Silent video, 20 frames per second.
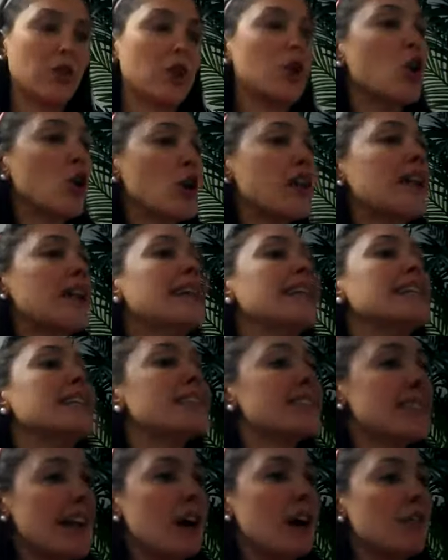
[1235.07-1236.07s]
The coconut
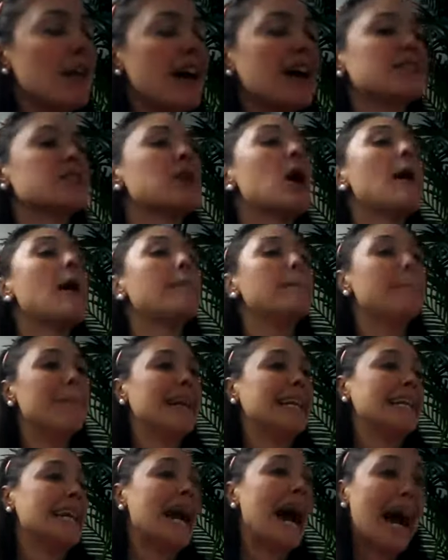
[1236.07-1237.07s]
itself has
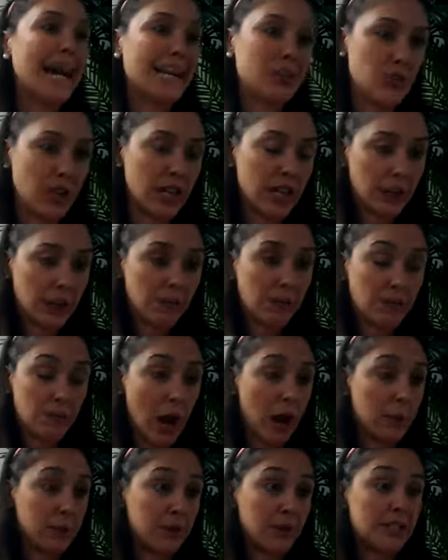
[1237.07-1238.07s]
many hydrating
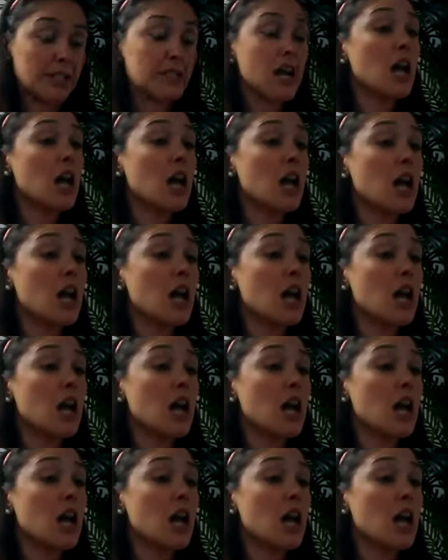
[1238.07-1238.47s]
properties.